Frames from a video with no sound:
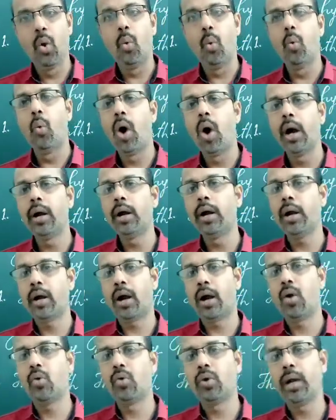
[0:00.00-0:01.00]
one
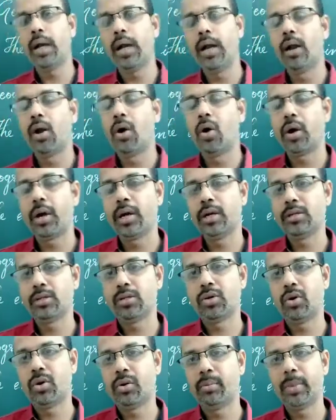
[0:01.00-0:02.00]
round along its
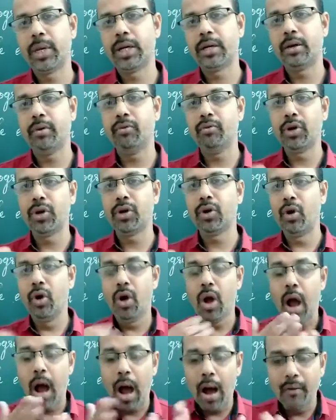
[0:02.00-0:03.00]
orbit. We know
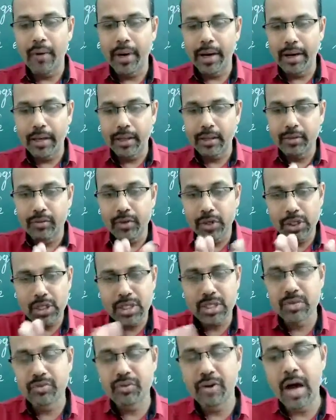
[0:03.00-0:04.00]
our Earth, which
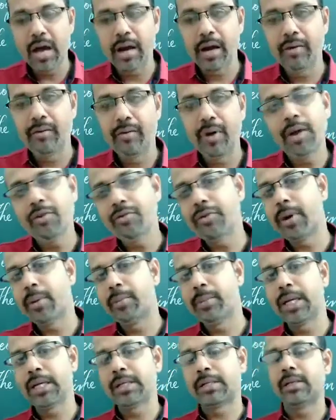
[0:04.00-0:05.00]
is far away
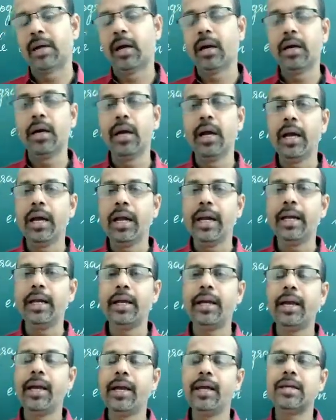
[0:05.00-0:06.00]
from the sun,
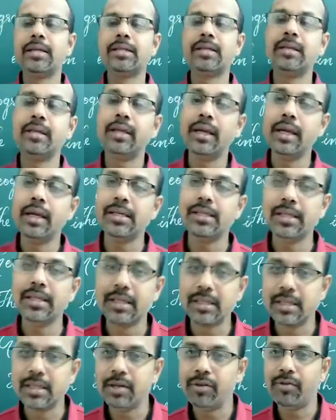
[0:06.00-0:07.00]
it takes
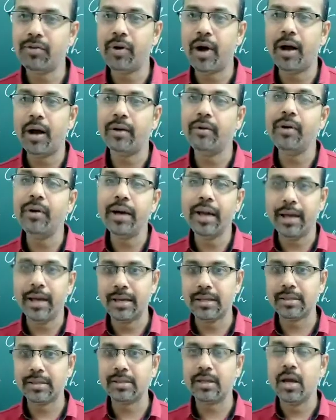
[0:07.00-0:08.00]
365
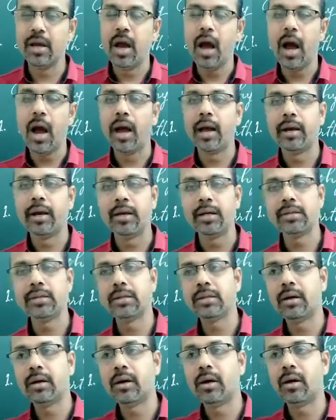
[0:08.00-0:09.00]
days and
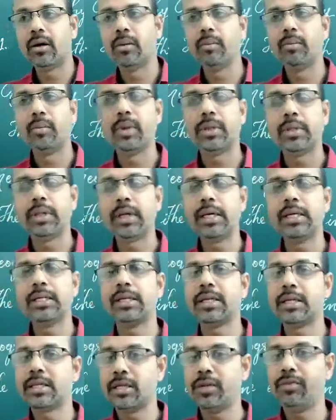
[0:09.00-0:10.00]

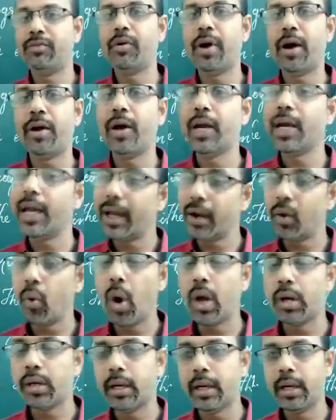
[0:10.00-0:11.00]
365 and a
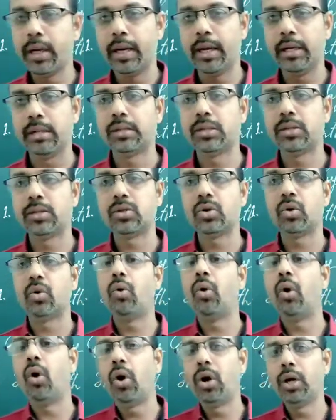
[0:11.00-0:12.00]
quarter days.
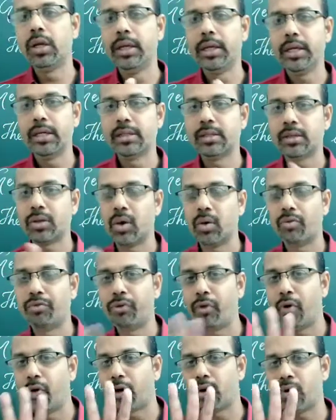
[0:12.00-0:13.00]
So all these 4
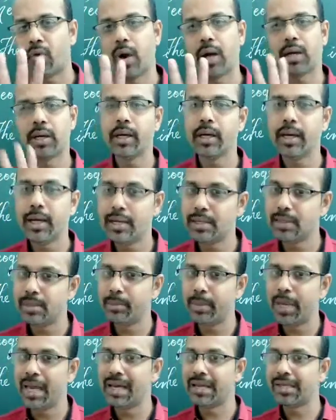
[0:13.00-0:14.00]
quarter days
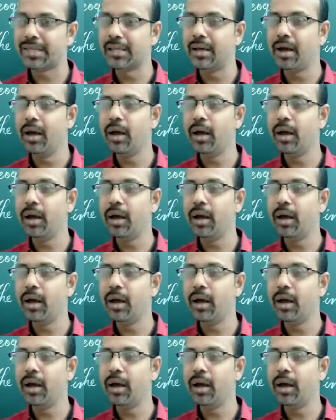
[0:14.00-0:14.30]
makes